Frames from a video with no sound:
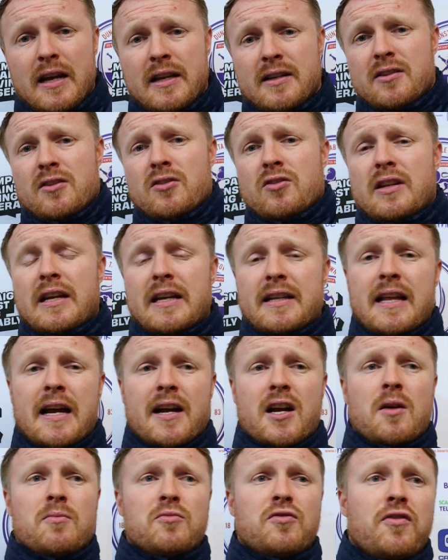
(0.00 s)
And you know it,
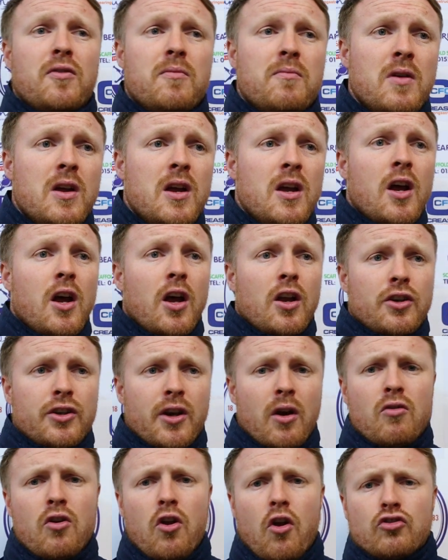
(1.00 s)
that comes from you
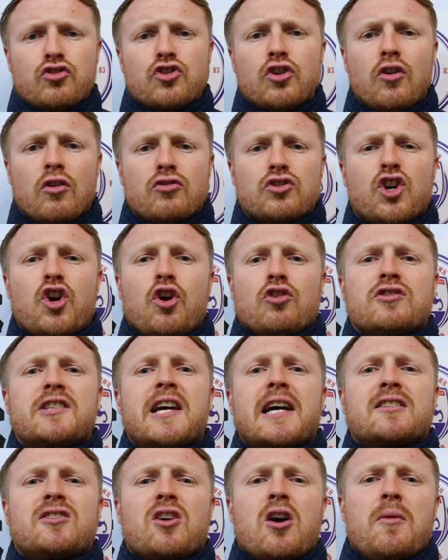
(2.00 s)
know lots and lots of
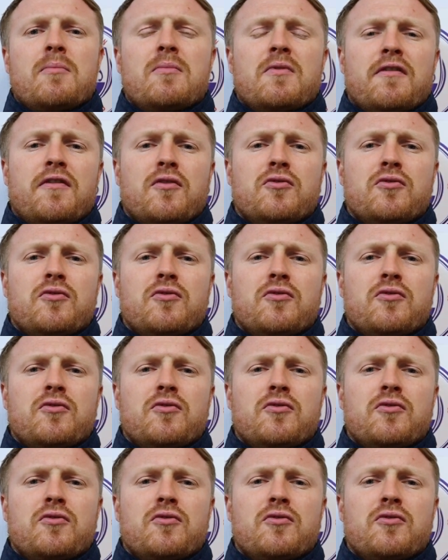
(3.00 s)
contact time